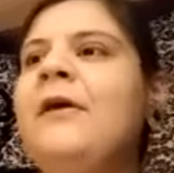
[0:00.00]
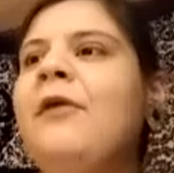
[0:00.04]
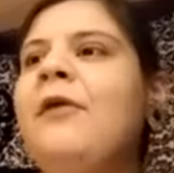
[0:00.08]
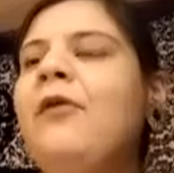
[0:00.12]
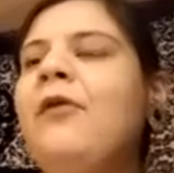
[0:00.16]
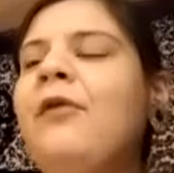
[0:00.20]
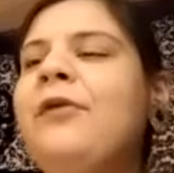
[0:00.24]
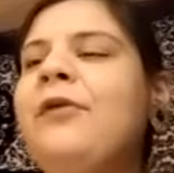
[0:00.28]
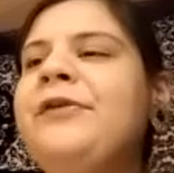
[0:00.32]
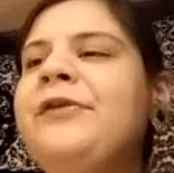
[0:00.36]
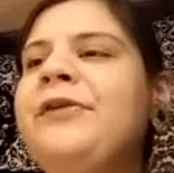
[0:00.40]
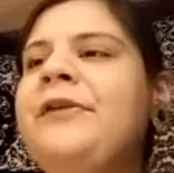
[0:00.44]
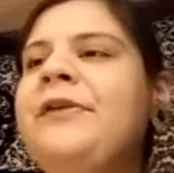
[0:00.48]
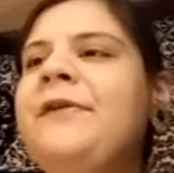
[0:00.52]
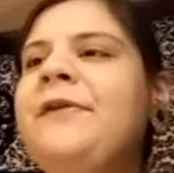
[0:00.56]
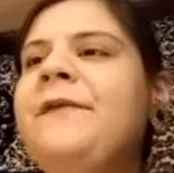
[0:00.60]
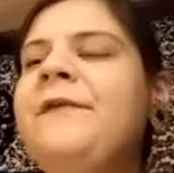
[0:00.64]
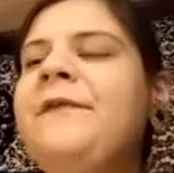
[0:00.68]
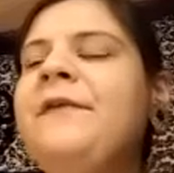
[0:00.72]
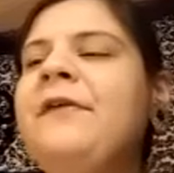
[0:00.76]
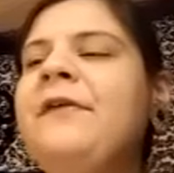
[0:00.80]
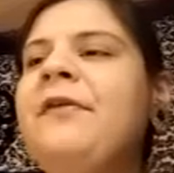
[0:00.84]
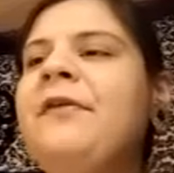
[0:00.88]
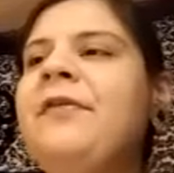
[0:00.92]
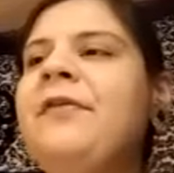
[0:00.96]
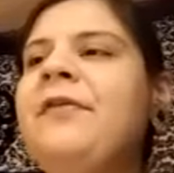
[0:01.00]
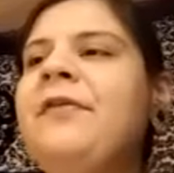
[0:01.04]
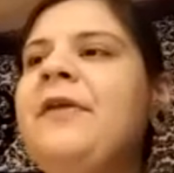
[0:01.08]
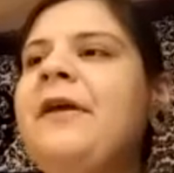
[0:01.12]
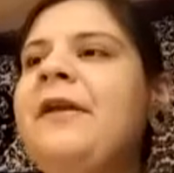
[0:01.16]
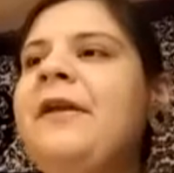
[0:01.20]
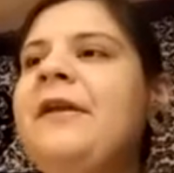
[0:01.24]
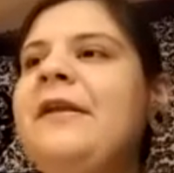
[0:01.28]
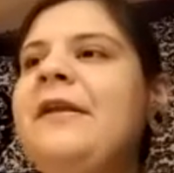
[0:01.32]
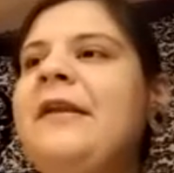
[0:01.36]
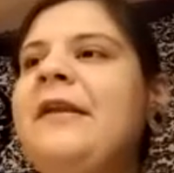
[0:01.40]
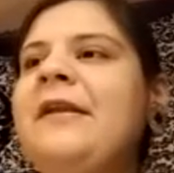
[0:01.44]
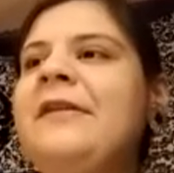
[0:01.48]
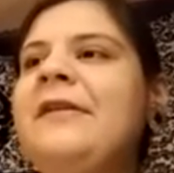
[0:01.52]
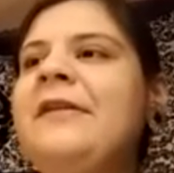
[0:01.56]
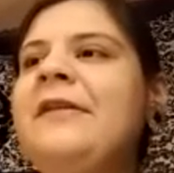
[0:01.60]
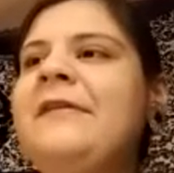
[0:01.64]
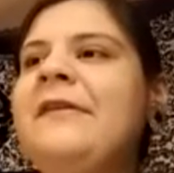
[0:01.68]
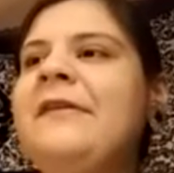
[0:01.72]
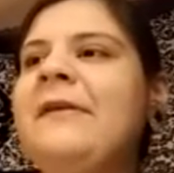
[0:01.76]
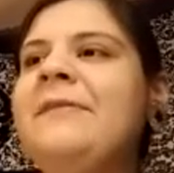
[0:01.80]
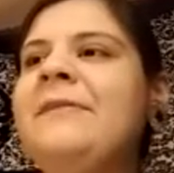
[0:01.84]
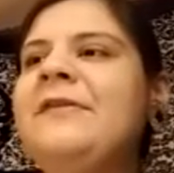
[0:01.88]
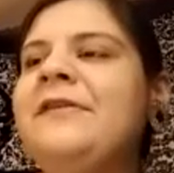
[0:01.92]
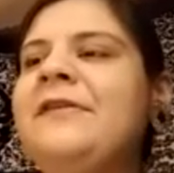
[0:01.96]
Or do you feel that in
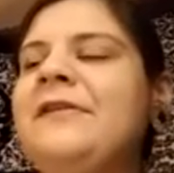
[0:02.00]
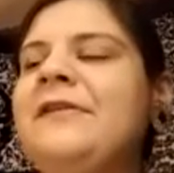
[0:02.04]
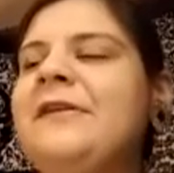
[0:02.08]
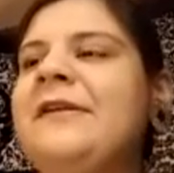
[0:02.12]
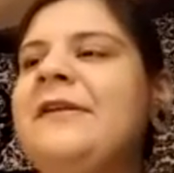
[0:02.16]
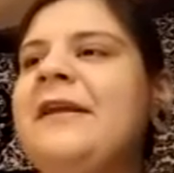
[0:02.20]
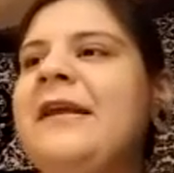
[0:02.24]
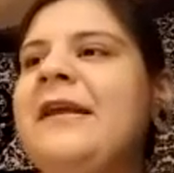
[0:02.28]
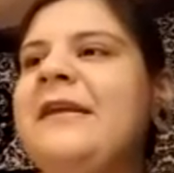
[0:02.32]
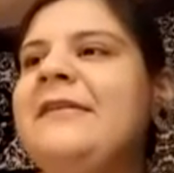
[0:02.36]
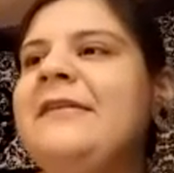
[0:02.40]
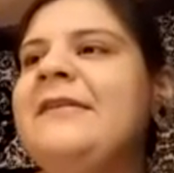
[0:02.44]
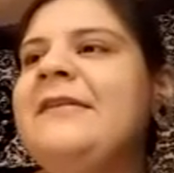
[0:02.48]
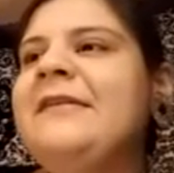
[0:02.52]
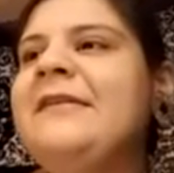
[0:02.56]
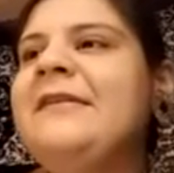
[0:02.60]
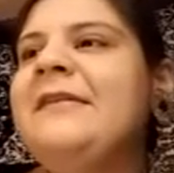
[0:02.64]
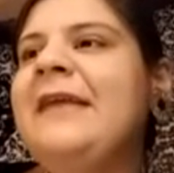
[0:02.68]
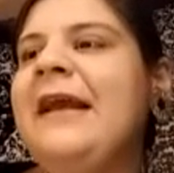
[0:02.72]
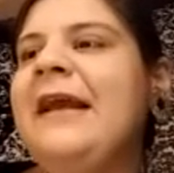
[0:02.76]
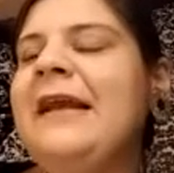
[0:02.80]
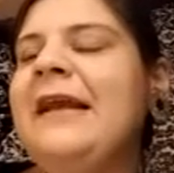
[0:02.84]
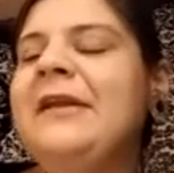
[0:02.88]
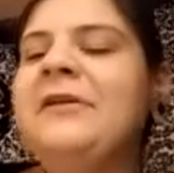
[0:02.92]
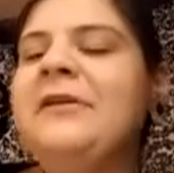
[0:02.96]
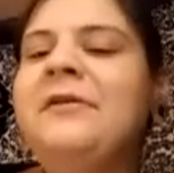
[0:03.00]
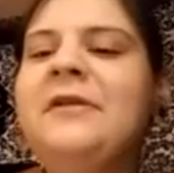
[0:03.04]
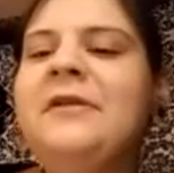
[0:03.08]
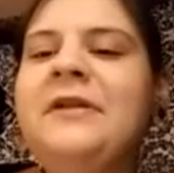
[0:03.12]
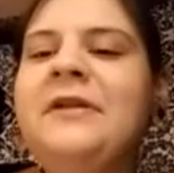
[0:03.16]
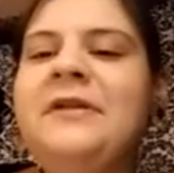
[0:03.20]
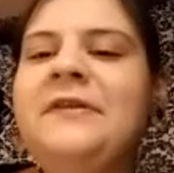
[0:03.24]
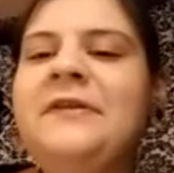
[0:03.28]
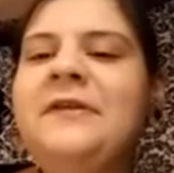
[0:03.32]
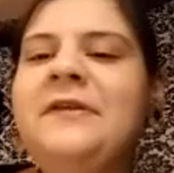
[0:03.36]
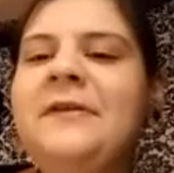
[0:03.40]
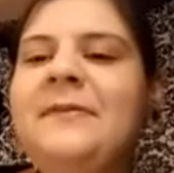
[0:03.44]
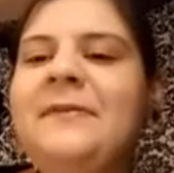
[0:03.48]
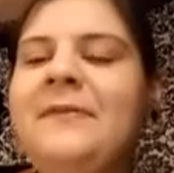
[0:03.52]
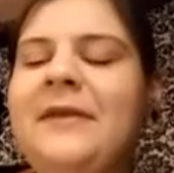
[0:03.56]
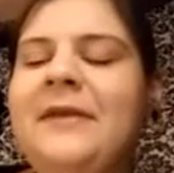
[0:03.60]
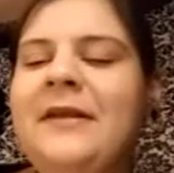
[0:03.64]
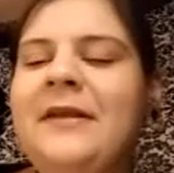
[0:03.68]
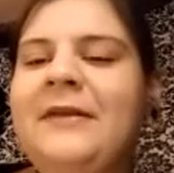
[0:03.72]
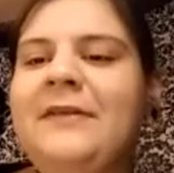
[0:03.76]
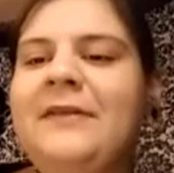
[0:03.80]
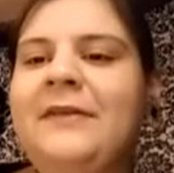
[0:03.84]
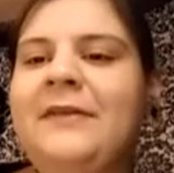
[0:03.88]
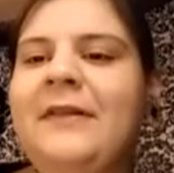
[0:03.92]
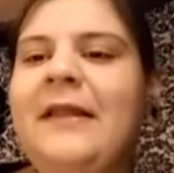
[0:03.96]
some certain cases anachronism
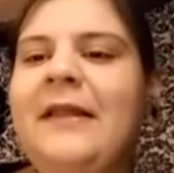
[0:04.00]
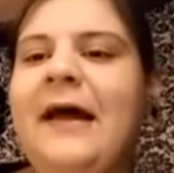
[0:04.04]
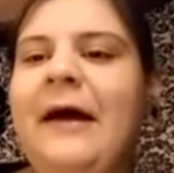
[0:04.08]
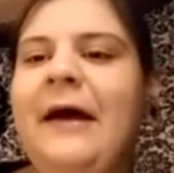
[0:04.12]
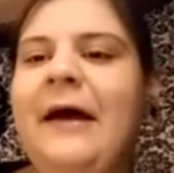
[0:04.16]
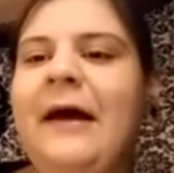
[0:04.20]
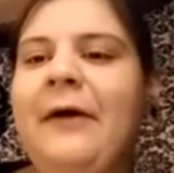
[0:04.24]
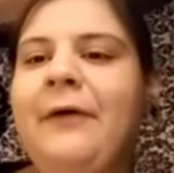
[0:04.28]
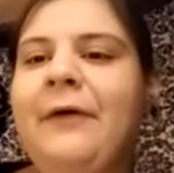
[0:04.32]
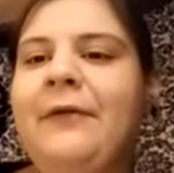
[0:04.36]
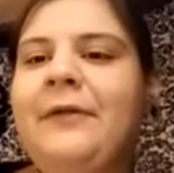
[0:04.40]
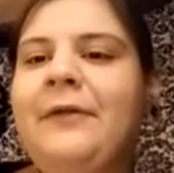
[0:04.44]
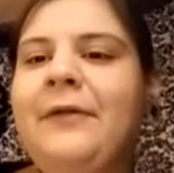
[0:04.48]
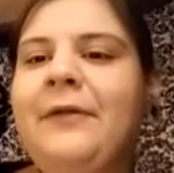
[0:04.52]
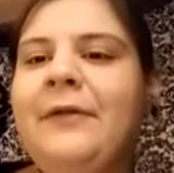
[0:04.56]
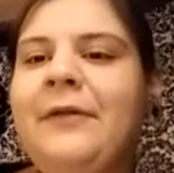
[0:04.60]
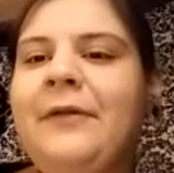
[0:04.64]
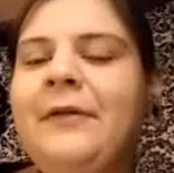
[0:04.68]
is allowed?